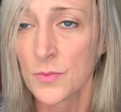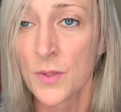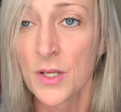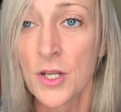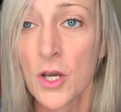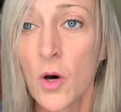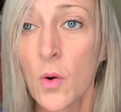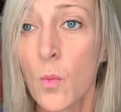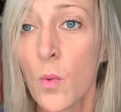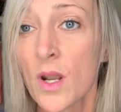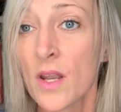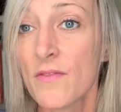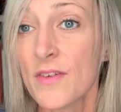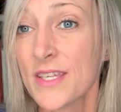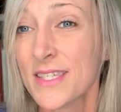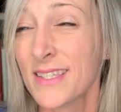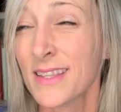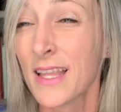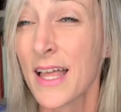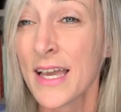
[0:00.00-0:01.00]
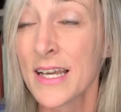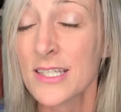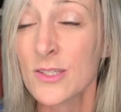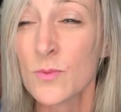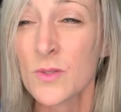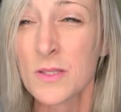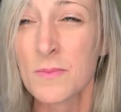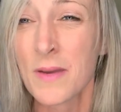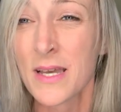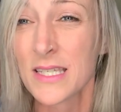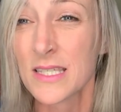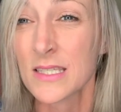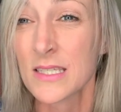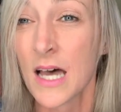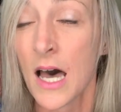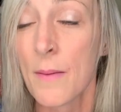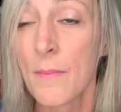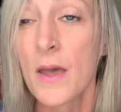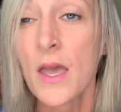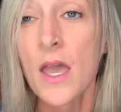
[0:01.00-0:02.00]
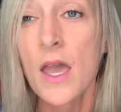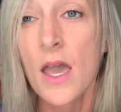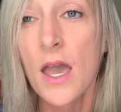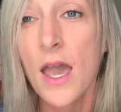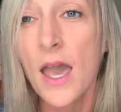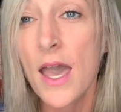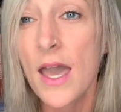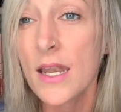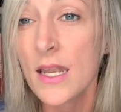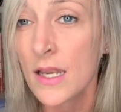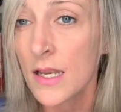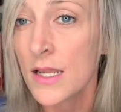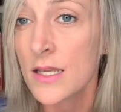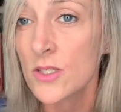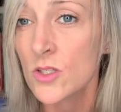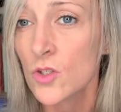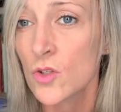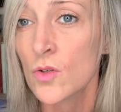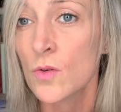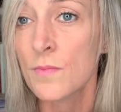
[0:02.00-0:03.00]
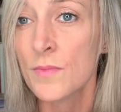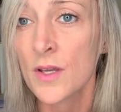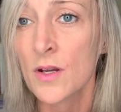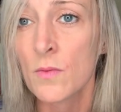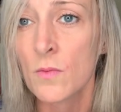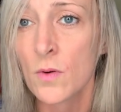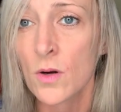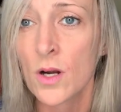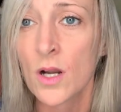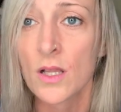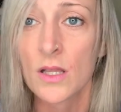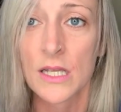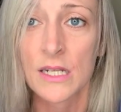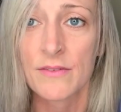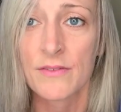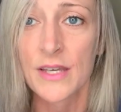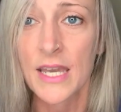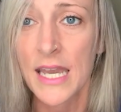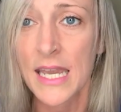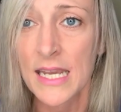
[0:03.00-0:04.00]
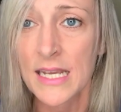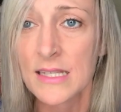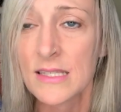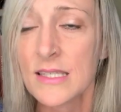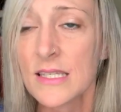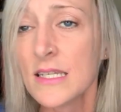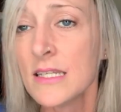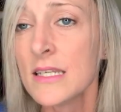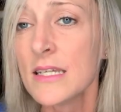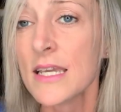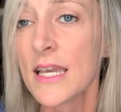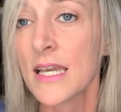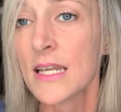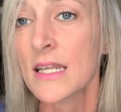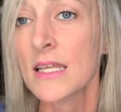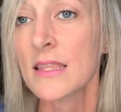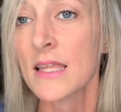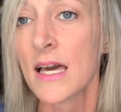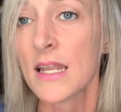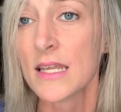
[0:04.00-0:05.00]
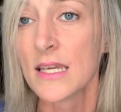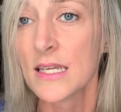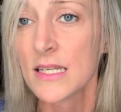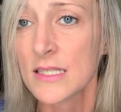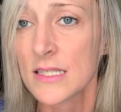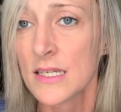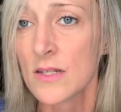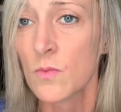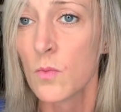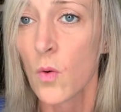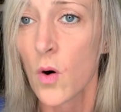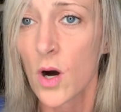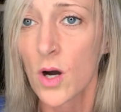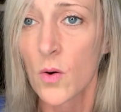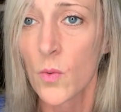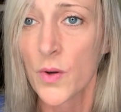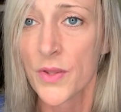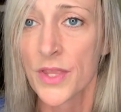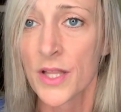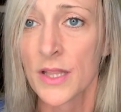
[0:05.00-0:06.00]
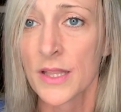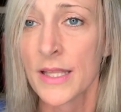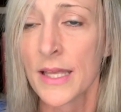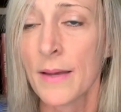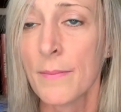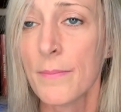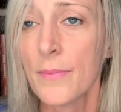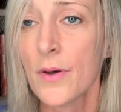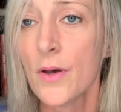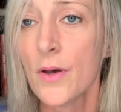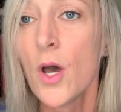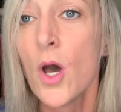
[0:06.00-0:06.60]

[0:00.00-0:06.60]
We know one of his legs was messed up, and in his tomb there were a lot of canes indicating that he did walk with a limp.